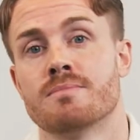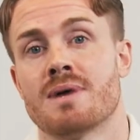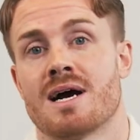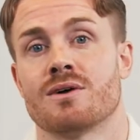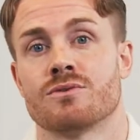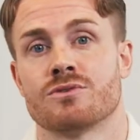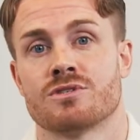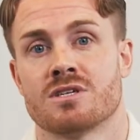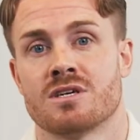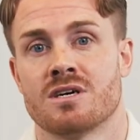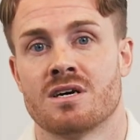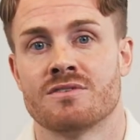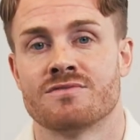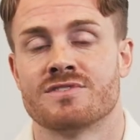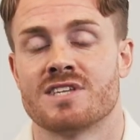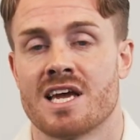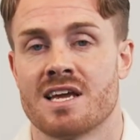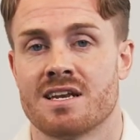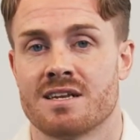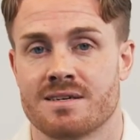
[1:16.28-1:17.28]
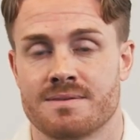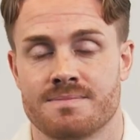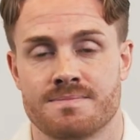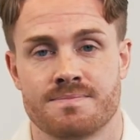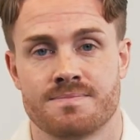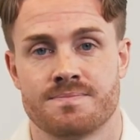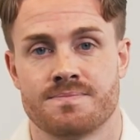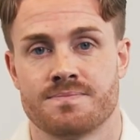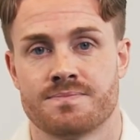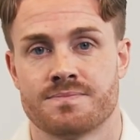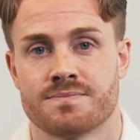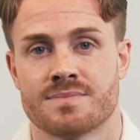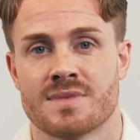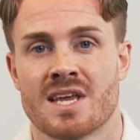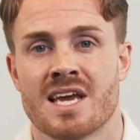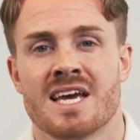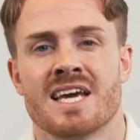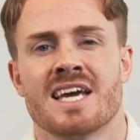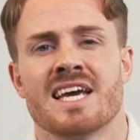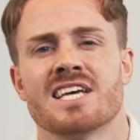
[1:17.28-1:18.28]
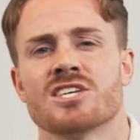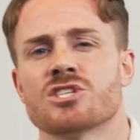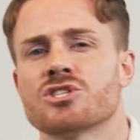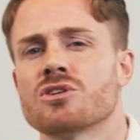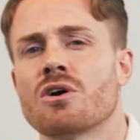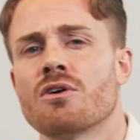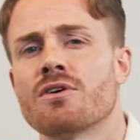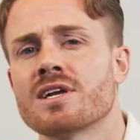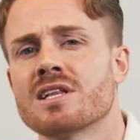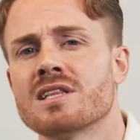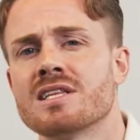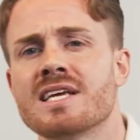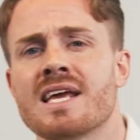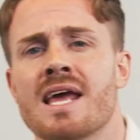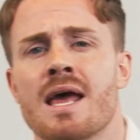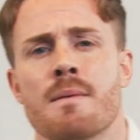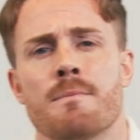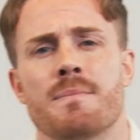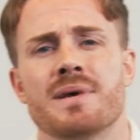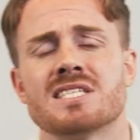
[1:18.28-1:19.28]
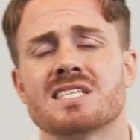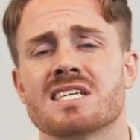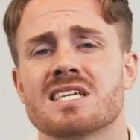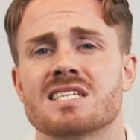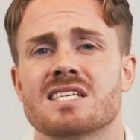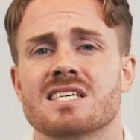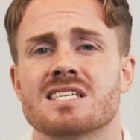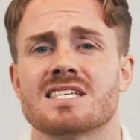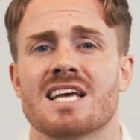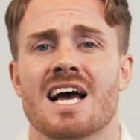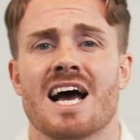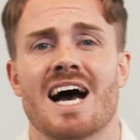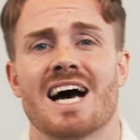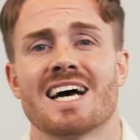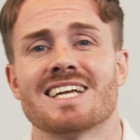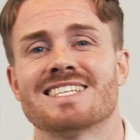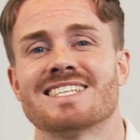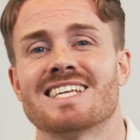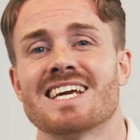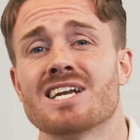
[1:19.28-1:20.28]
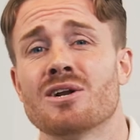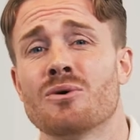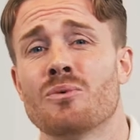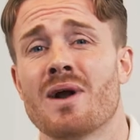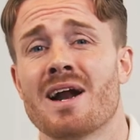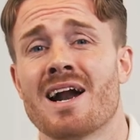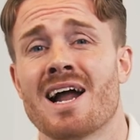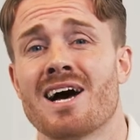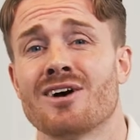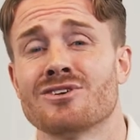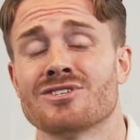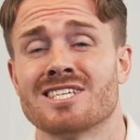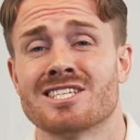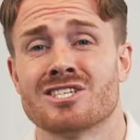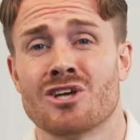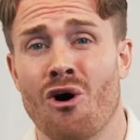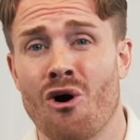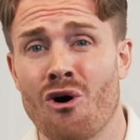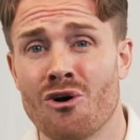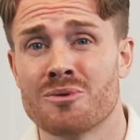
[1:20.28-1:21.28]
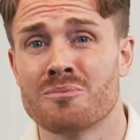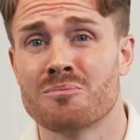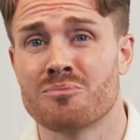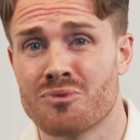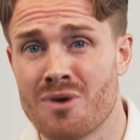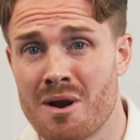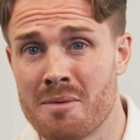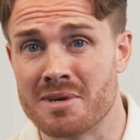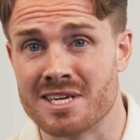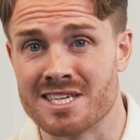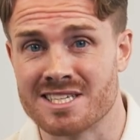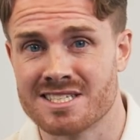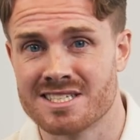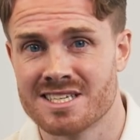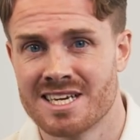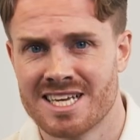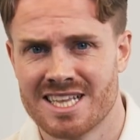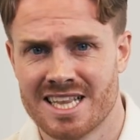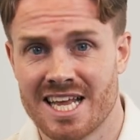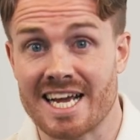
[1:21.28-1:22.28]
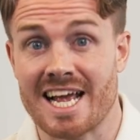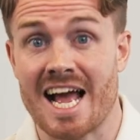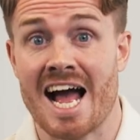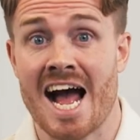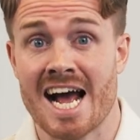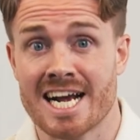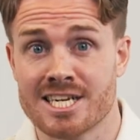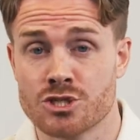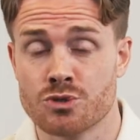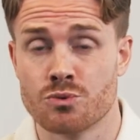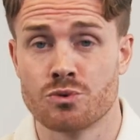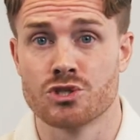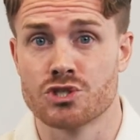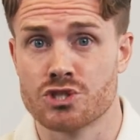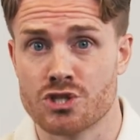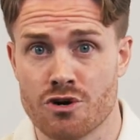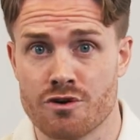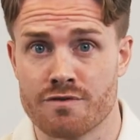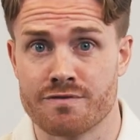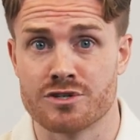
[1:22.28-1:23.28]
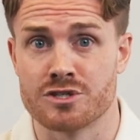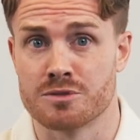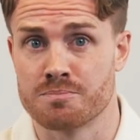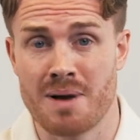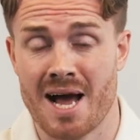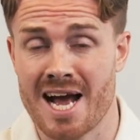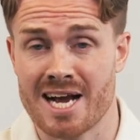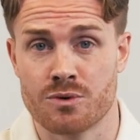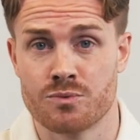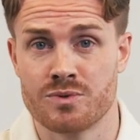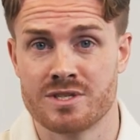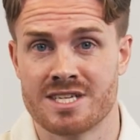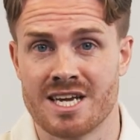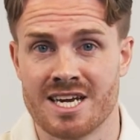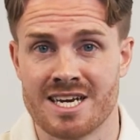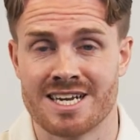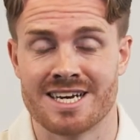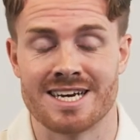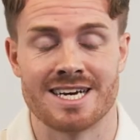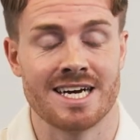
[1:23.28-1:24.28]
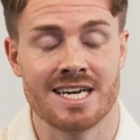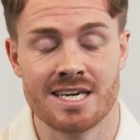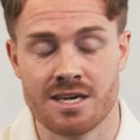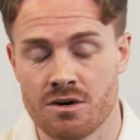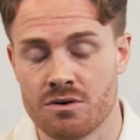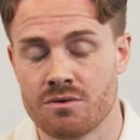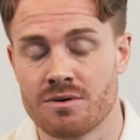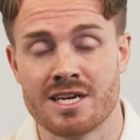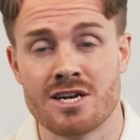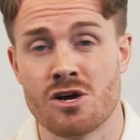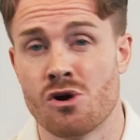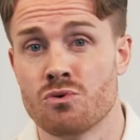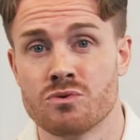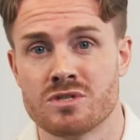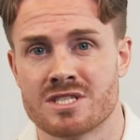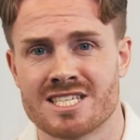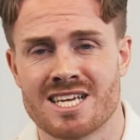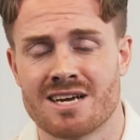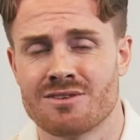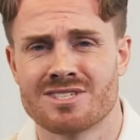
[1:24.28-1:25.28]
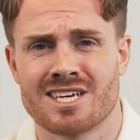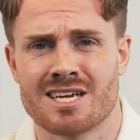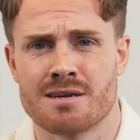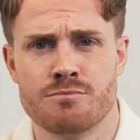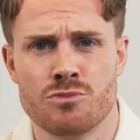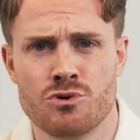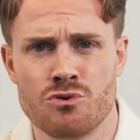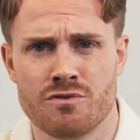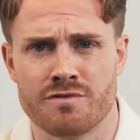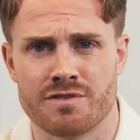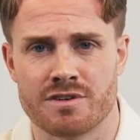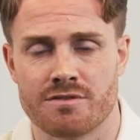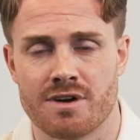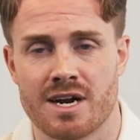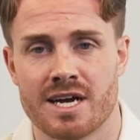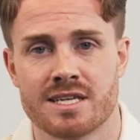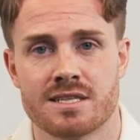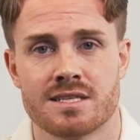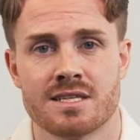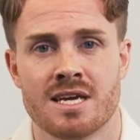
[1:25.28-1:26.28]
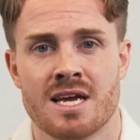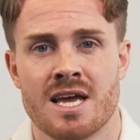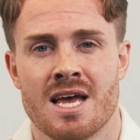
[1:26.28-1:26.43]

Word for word: amounts of data. Historically, businesses had data warehouses on premise, like actual servers packed with data. I know, I know, it sounds like a movie, right?